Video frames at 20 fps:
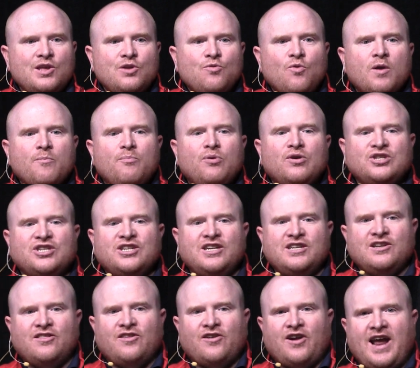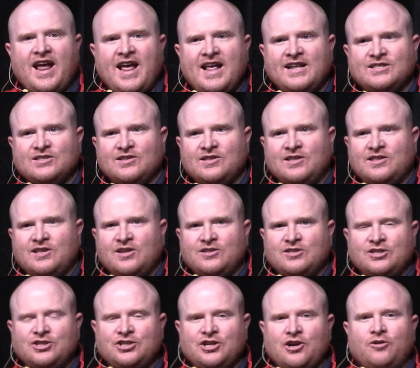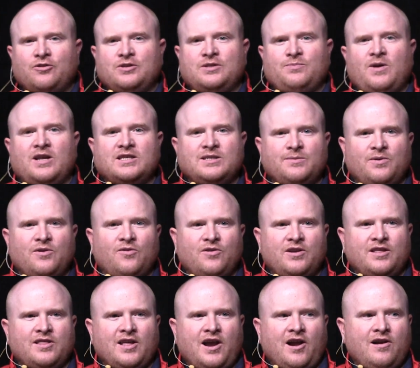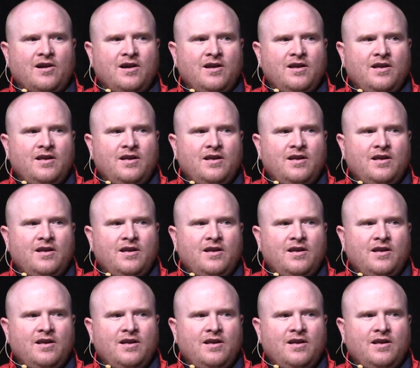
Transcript: You want to push it into their hands so that there's a shared responsibility there,